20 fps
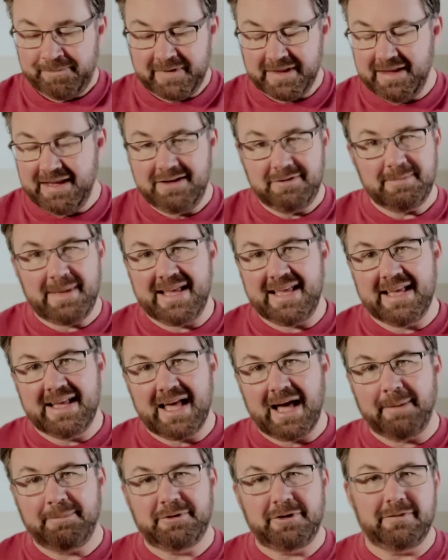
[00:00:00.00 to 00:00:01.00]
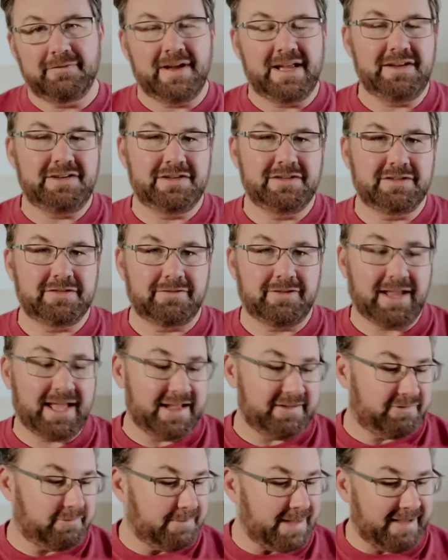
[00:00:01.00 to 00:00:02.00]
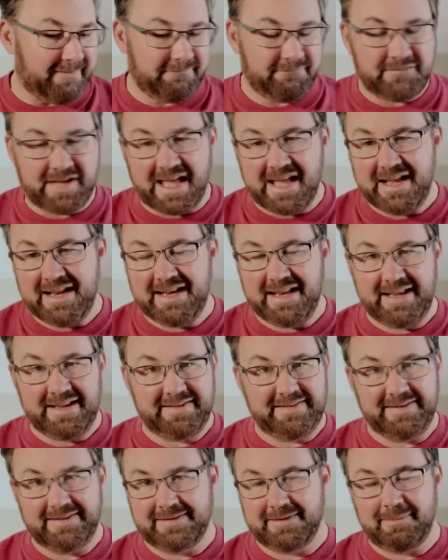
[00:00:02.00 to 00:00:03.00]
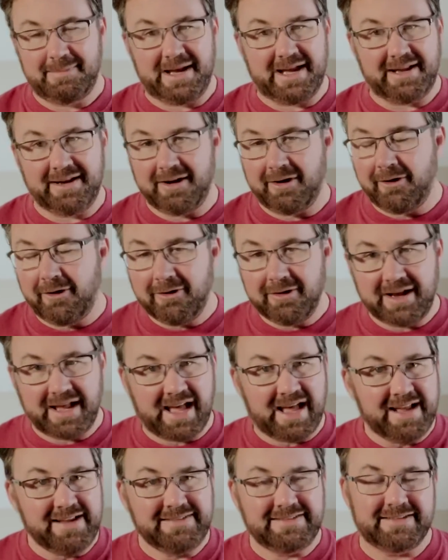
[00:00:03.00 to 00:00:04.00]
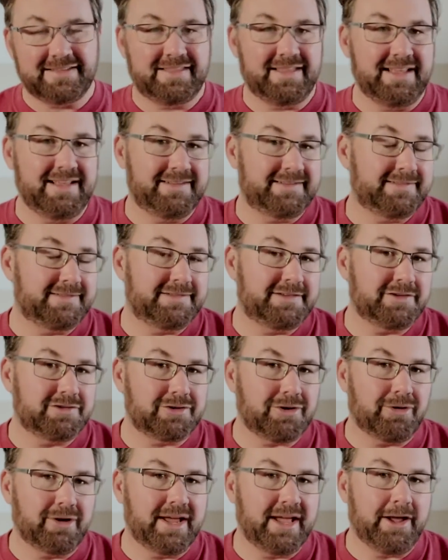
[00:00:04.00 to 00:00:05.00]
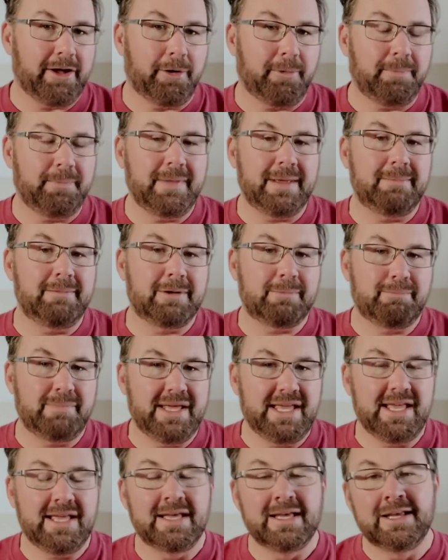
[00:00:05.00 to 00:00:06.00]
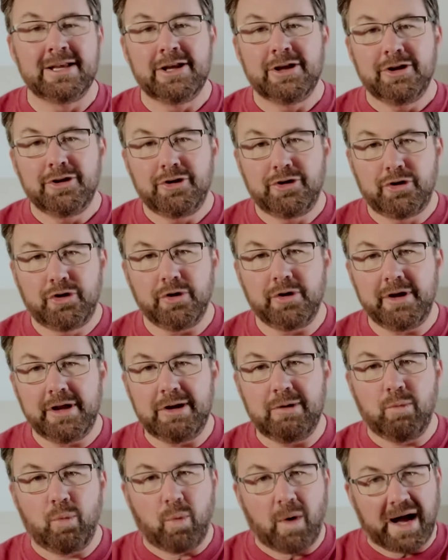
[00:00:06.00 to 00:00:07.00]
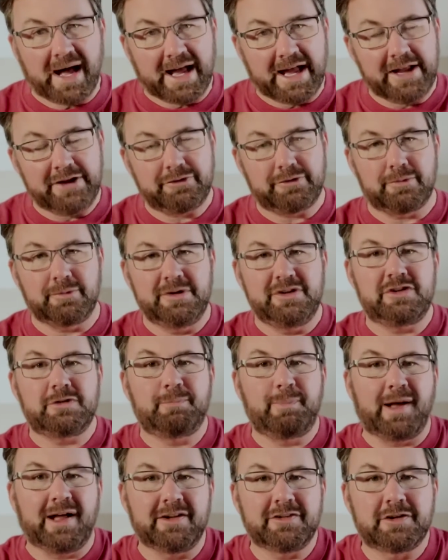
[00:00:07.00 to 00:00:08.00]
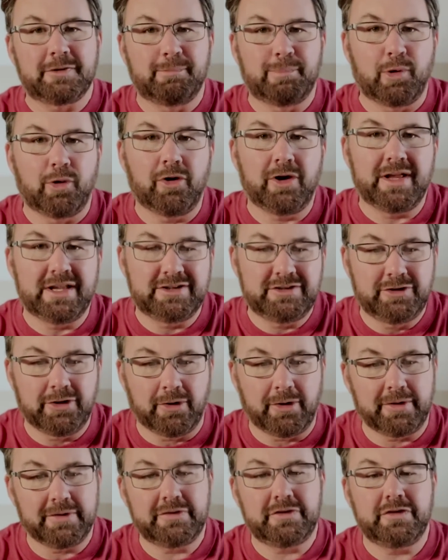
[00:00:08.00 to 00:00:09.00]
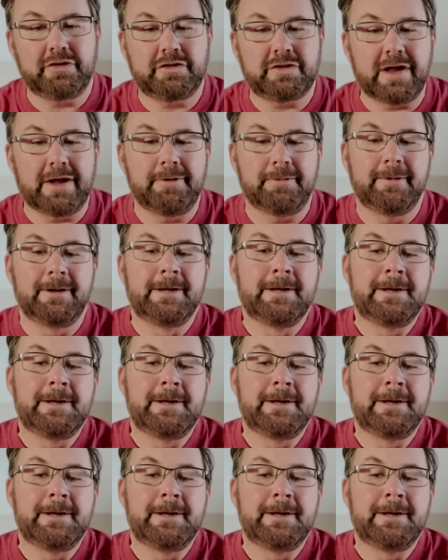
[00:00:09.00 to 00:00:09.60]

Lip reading: He's making observations of life about finances, about all kinds of things. It's just going to help them to be good, wise, responsible adults. So